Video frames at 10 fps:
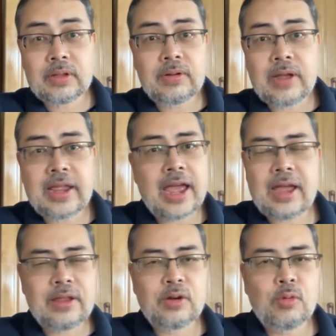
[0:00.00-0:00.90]

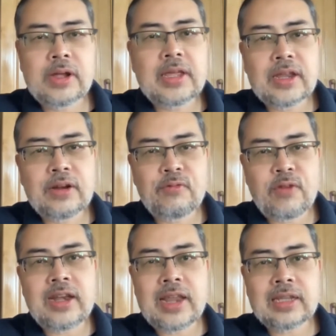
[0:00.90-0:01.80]
Working in a
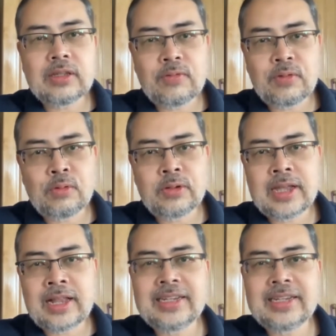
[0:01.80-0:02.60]
front desk of a hotel,